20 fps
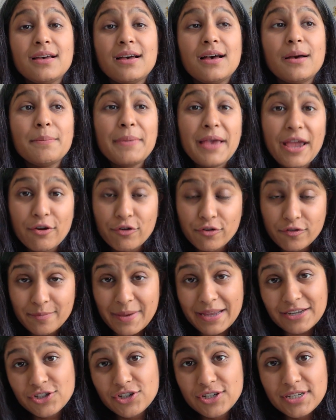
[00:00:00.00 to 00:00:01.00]
a pair of
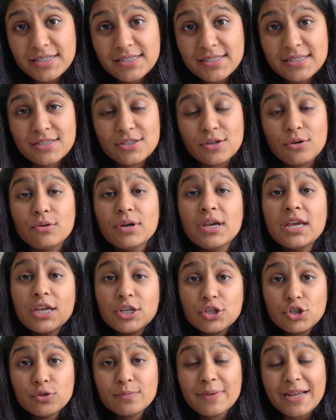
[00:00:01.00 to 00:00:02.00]
bed sheets, so
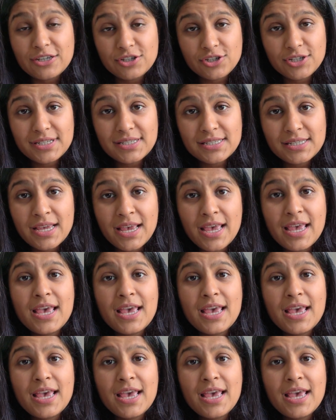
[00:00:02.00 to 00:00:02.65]
2 bed sheets.